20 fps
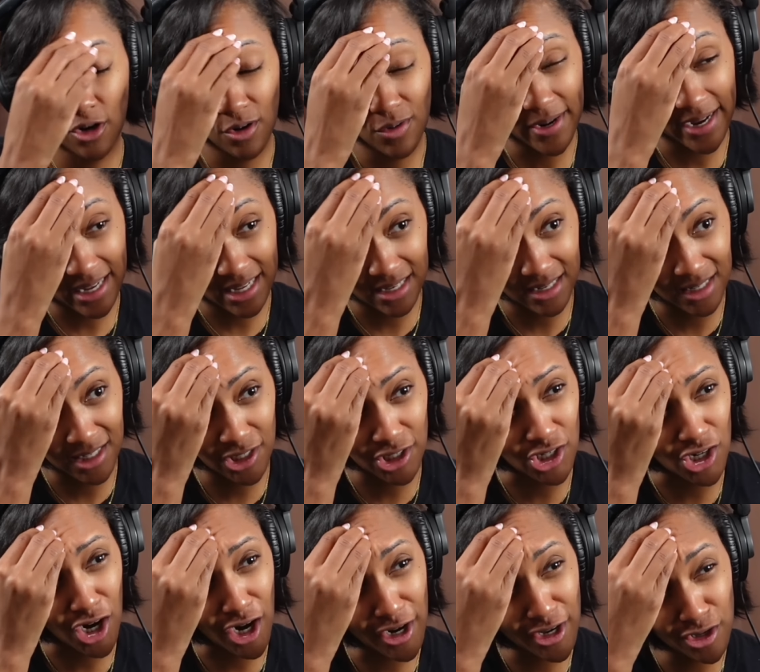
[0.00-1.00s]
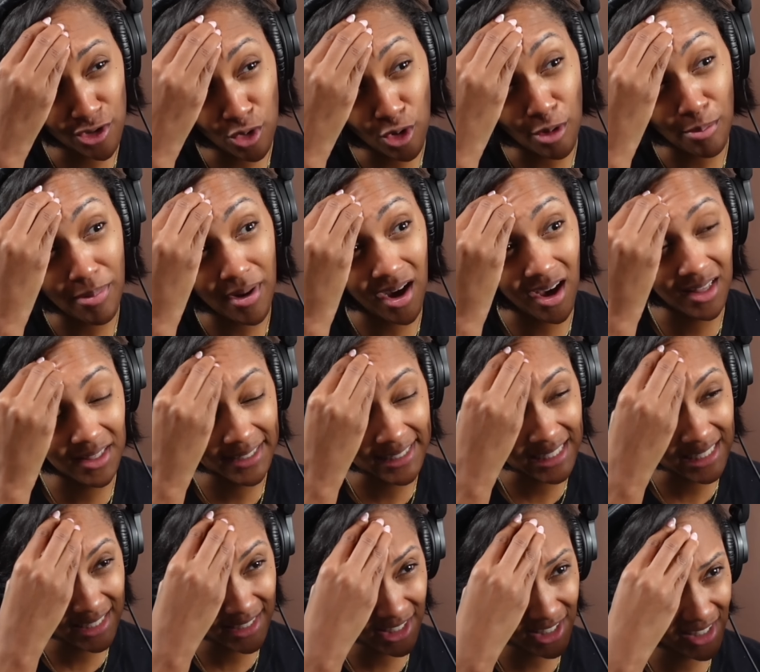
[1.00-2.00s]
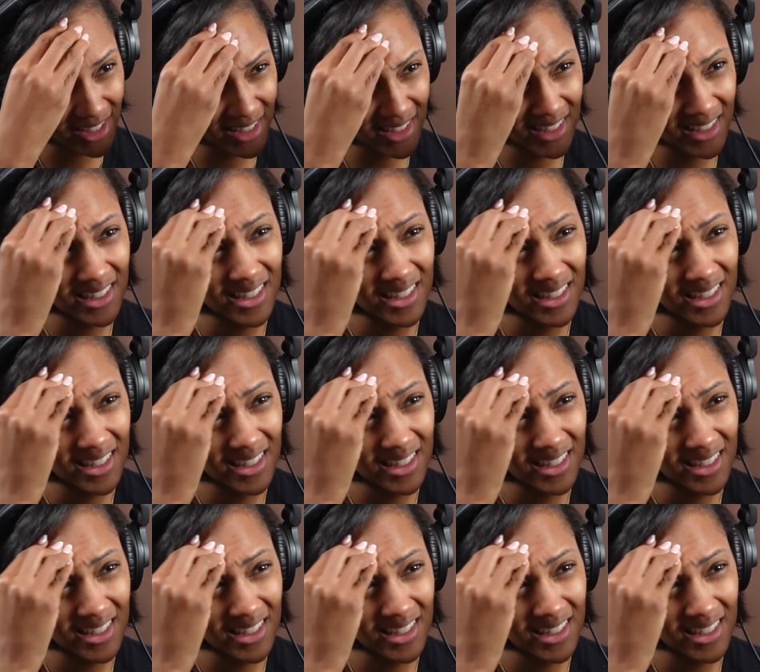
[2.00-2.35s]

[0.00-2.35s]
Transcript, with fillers: recognition. Are you a politician?